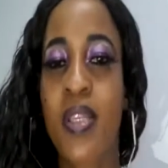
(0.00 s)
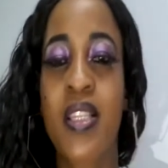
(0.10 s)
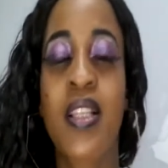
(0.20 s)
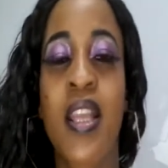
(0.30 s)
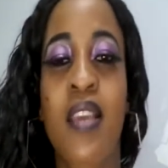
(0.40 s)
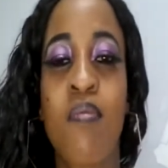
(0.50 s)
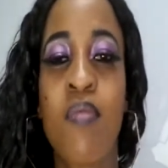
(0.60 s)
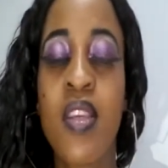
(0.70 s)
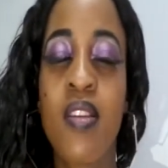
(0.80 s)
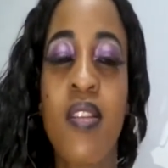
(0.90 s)
just like
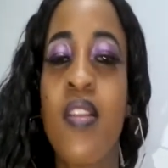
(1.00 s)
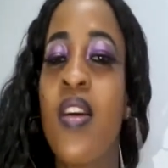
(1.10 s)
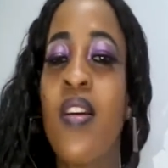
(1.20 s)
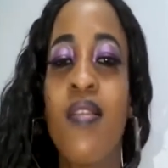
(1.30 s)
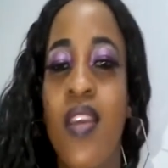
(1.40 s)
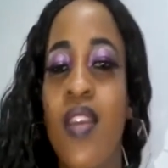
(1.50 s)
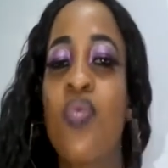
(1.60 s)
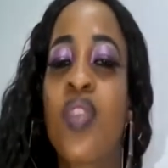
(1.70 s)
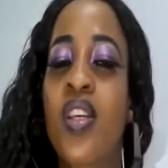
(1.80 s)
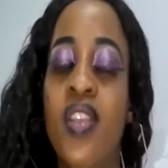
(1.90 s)
me, then you
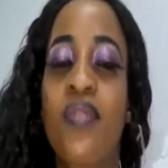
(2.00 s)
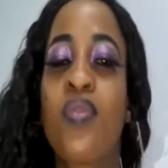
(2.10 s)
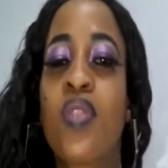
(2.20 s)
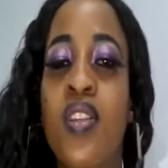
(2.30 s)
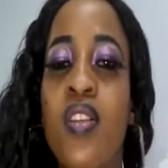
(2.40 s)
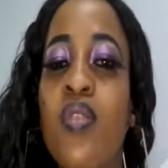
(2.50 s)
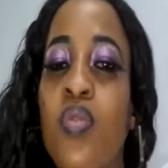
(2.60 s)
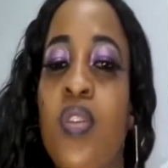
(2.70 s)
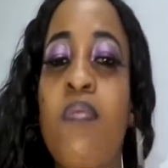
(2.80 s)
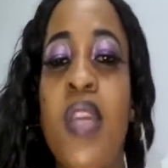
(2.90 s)
just have to stick to
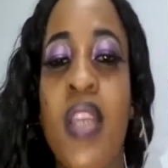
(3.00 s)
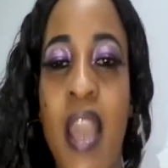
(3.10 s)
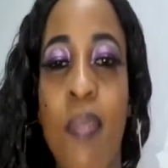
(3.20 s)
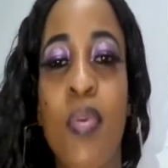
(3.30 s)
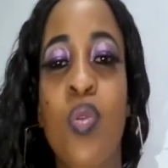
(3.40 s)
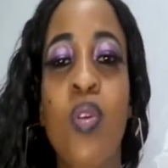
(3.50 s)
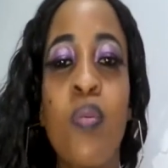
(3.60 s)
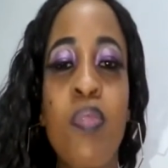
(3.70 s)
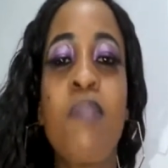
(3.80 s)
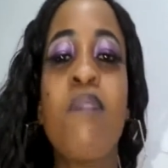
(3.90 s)
e-makeup and
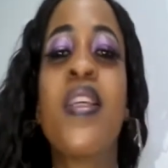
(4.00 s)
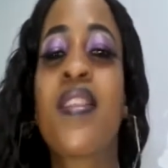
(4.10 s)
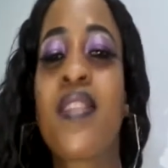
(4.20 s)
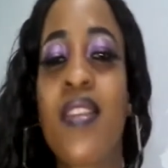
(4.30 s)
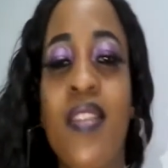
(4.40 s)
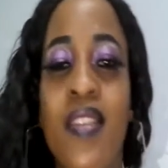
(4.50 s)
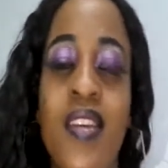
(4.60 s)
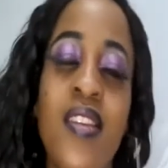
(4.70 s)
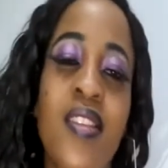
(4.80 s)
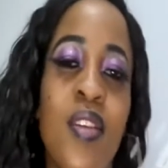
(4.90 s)
don't be mixing
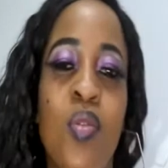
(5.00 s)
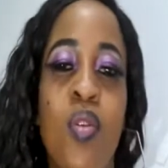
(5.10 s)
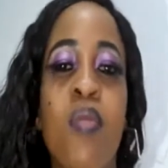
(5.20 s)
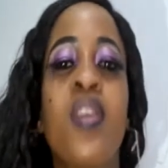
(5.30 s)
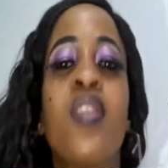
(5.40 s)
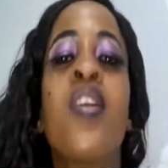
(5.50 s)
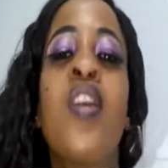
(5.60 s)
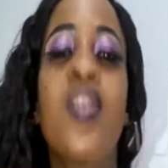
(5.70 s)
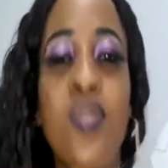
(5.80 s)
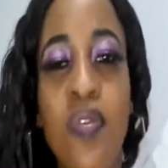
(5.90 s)
things and going
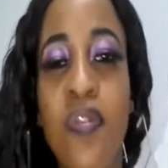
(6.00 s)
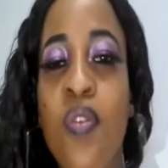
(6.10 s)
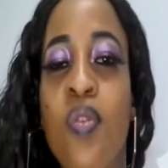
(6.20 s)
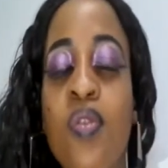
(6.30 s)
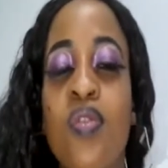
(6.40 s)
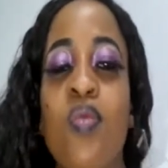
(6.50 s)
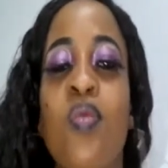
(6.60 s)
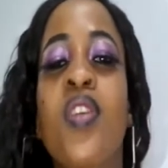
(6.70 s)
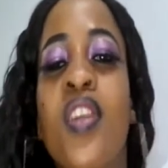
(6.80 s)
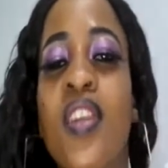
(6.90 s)
to food, to
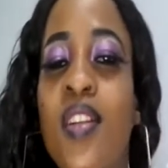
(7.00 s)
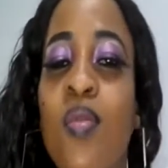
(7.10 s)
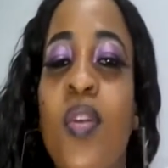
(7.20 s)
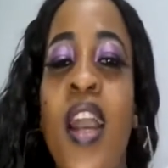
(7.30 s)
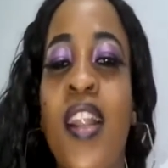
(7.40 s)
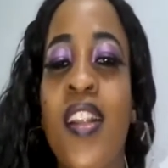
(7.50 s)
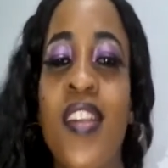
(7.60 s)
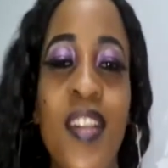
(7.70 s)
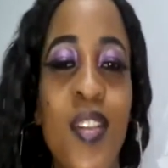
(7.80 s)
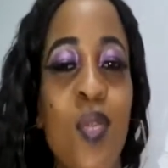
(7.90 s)
cooking, to
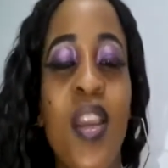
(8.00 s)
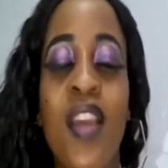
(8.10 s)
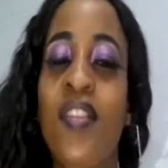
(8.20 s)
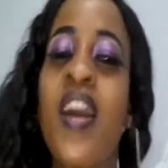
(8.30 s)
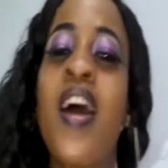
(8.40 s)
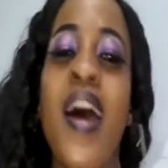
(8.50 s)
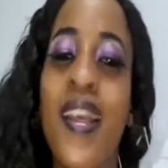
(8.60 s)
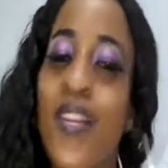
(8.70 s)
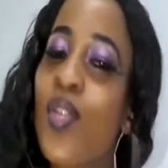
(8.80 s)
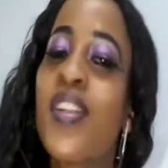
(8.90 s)
gardening, to everything.
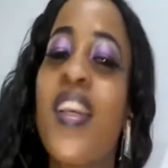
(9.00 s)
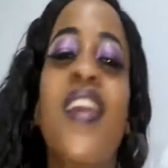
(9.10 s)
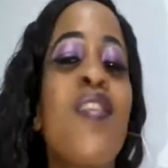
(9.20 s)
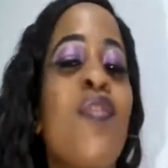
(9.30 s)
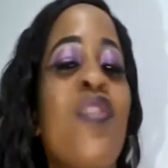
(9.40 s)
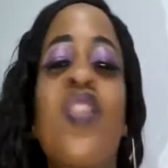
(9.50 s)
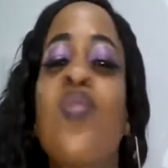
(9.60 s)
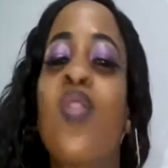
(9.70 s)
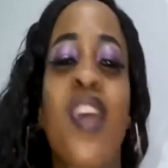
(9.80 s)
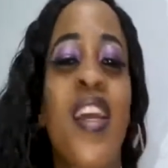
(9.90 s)
I thought any
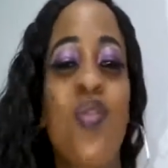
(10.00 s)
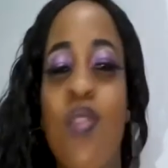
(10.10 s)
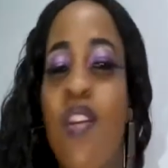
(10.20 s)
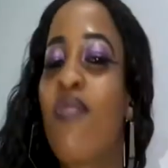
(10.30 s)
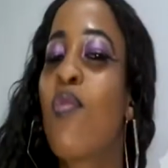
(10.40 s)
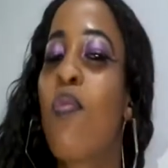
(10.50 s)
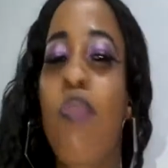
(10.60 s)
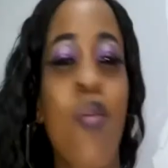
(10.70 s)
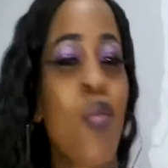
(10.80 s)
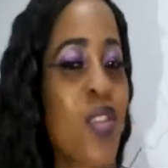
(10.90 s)
video that you have to
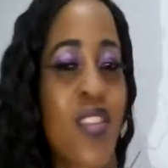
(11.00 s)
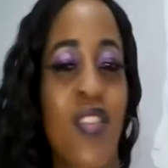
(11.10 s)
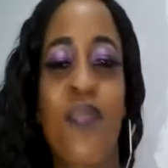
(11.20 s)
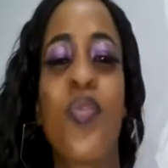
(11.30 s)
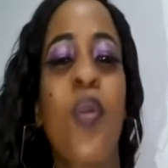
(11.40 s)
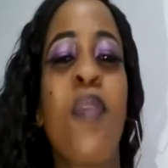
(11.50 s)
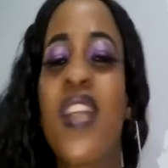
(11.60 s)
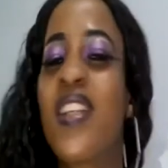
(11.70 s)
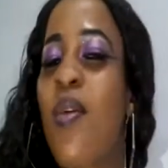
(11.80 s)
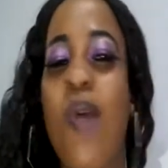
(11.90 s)
post, no
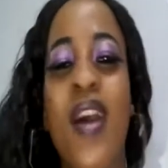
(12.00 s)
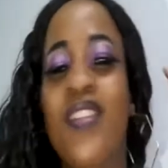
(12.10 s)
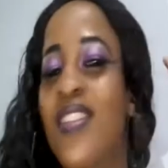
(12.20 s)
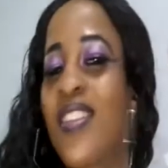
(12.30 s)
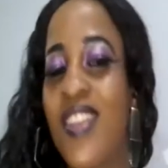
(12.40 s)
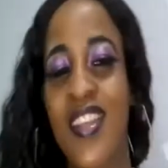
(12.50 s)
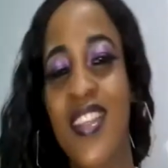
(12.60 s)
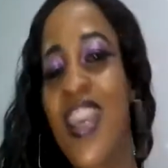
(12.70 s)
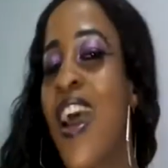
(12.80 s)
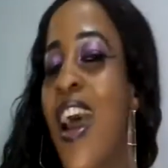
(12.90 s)
matter what it is,
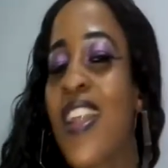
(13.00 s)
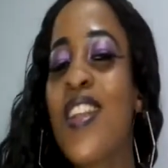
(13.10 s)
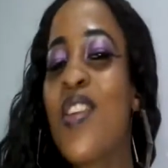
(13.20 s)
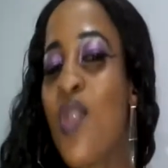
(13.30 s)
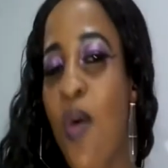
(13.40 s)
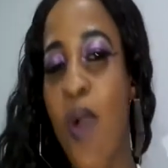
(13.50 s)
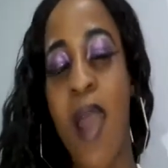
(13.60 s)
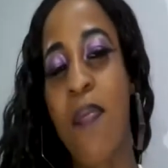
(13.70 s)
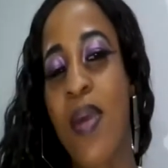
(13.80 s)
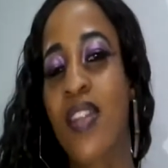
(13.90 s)
I didn't know
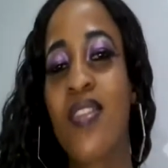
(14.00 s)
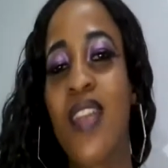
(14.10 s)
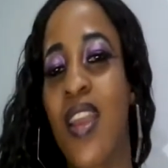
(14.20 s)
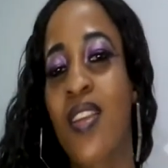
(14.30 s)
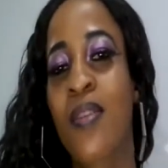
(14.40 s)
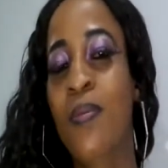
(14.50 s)
about like